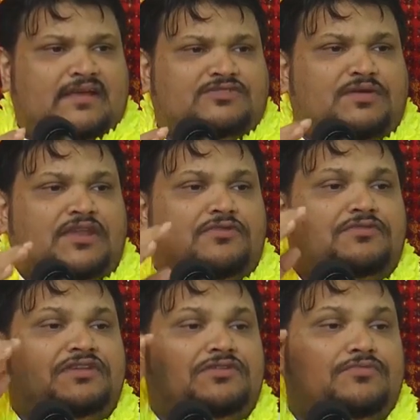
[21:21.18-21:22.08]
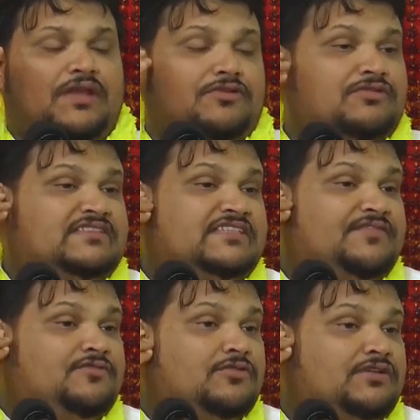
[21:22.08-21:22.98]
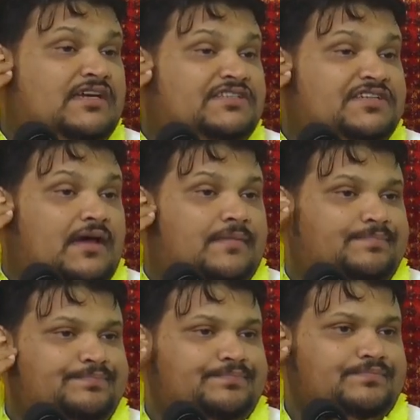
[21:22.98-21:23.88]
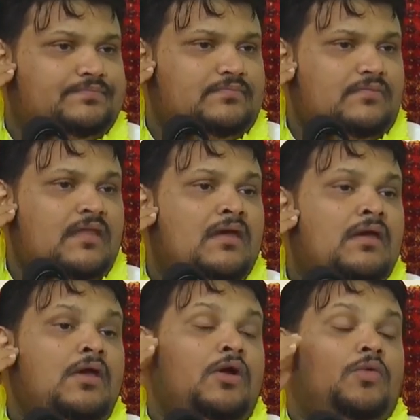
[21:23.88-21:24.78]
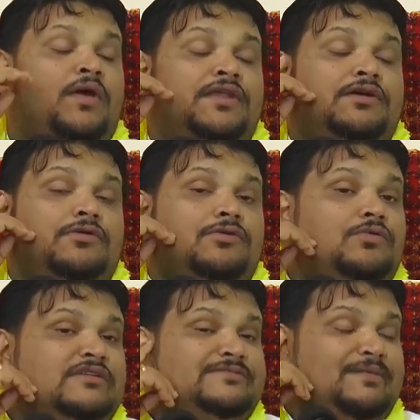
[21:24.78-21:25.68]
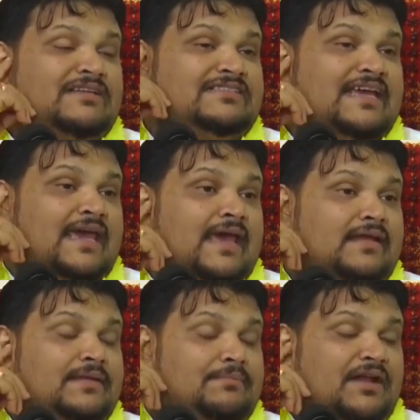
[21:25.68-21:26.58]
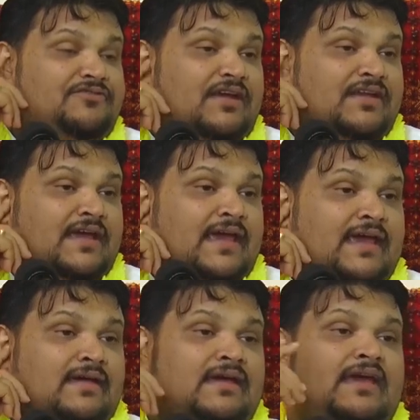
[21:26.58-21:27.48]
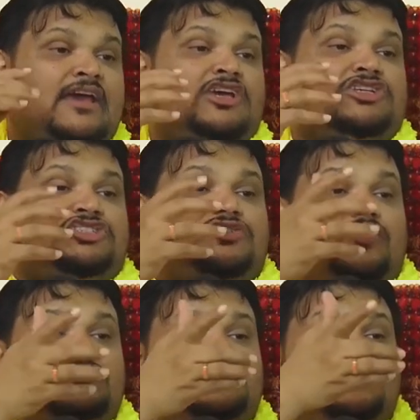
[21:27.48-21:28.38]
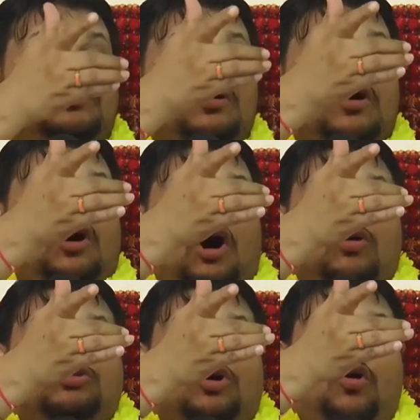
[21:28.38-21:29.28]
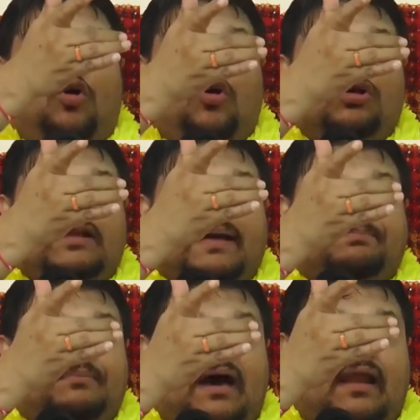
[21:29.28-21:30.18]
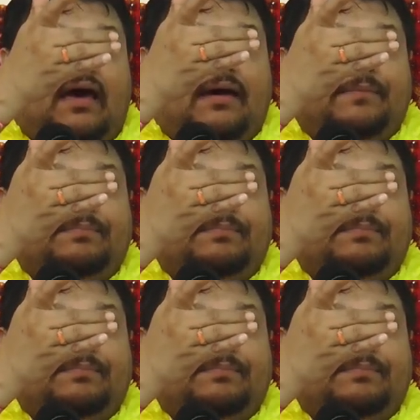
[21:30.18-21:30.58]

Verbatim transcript: is when you when you receive Guru Diksha. When the Guru whispers the air, the mantra in your ear, he shows you how to hold that mala